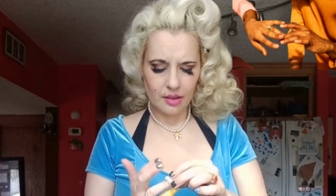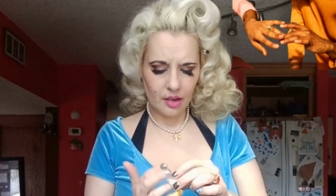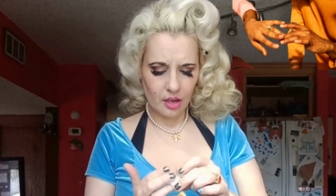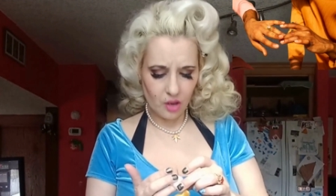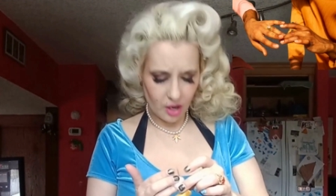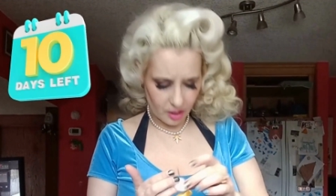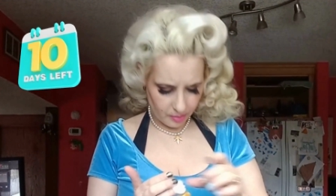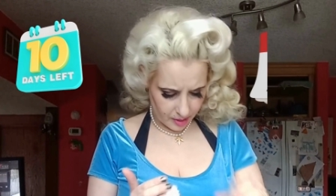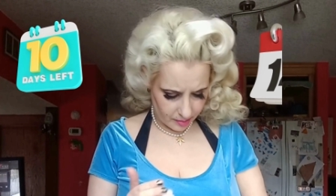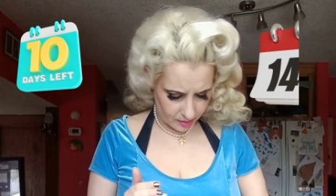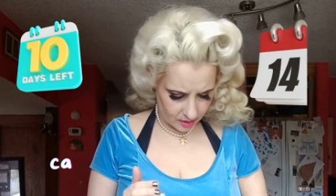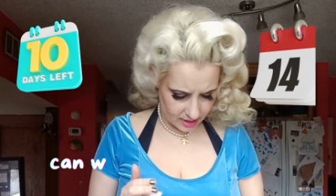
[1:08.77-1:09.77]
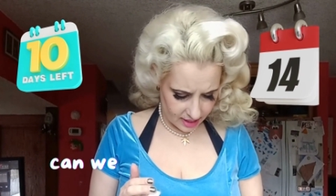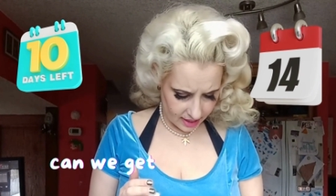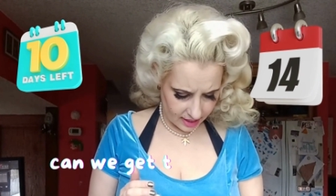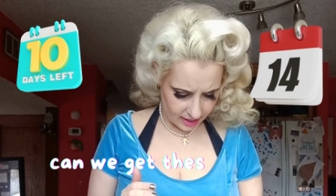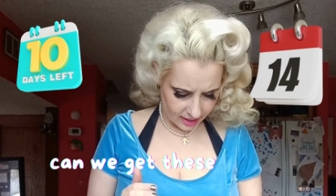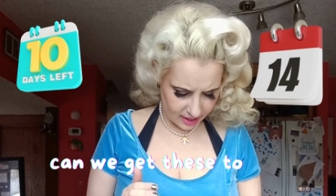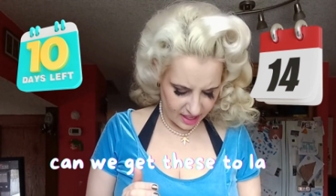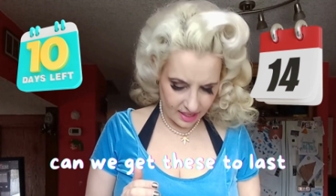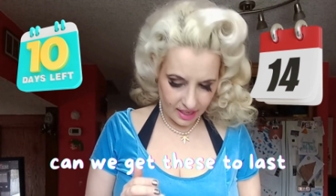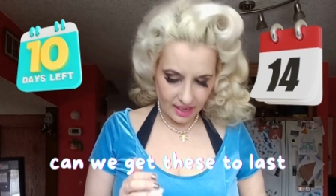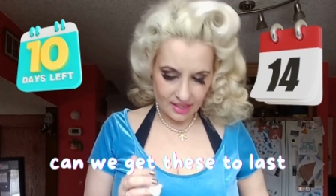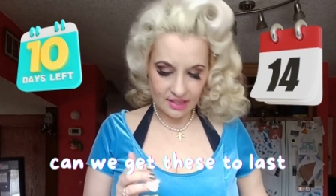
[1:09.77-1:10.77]
a lot of people say that they can
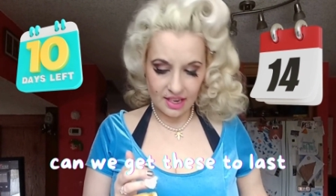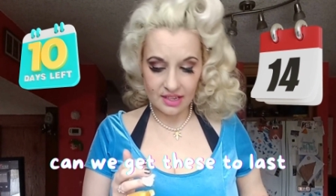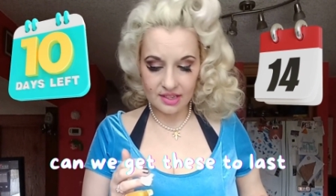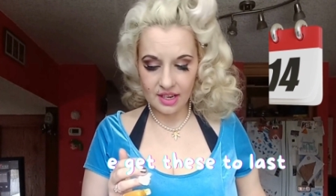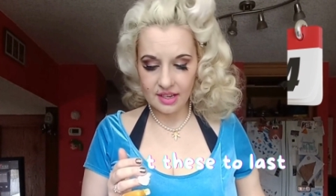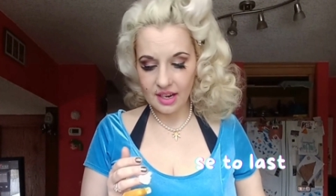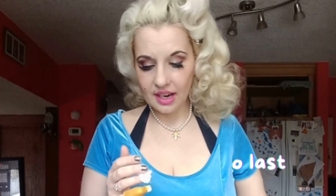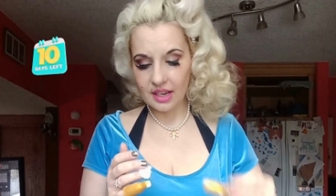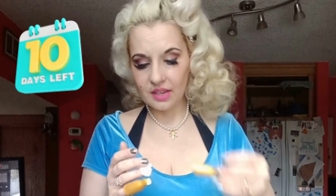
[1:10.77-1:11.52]
get it to last 10 days,